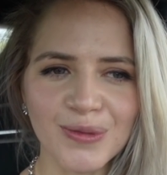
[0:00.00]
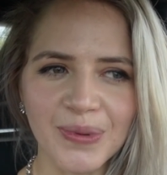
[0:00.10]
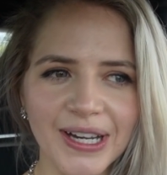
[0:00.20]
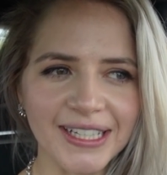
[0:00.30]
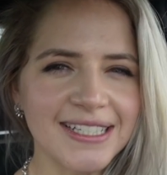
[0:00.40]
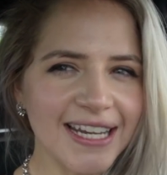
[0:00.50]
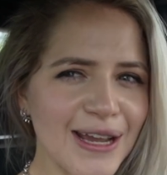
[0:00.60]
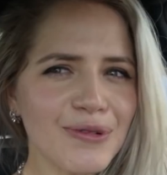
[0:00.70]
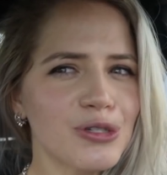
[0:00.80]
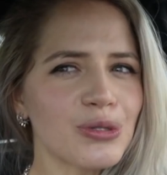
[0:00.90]
but today
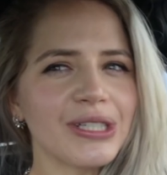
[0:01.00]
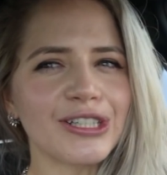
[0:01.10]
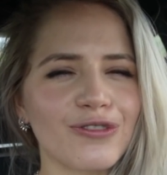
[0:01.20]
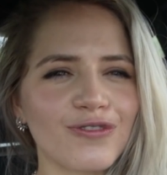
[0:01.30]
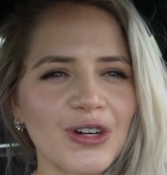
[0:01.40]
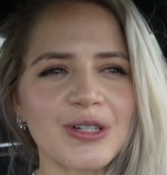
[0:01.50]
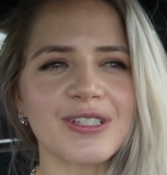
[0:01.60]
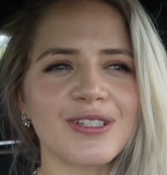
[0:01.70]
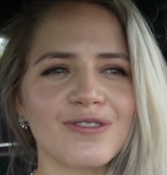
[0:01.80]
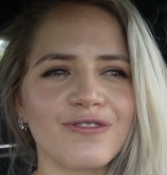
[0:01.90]
was really the
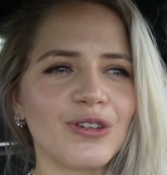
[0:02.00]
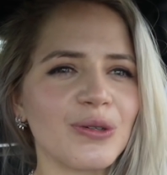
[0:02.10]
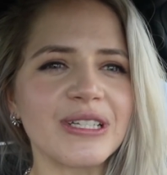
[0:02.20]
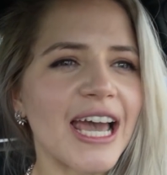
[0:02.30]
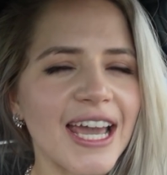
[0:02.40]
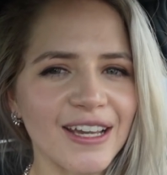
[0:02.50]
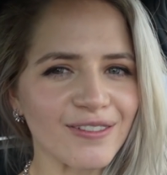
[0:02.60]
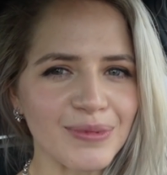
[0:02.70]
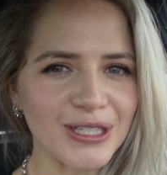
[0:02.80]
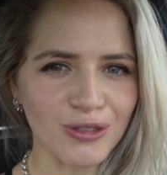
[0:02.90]
first full day
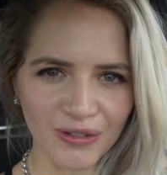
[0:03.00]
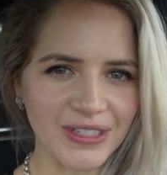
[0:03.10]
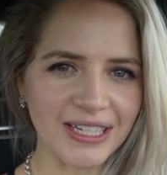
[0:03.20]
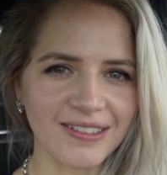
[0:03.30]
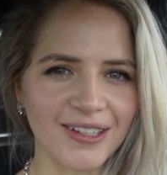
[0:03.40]
of me drifting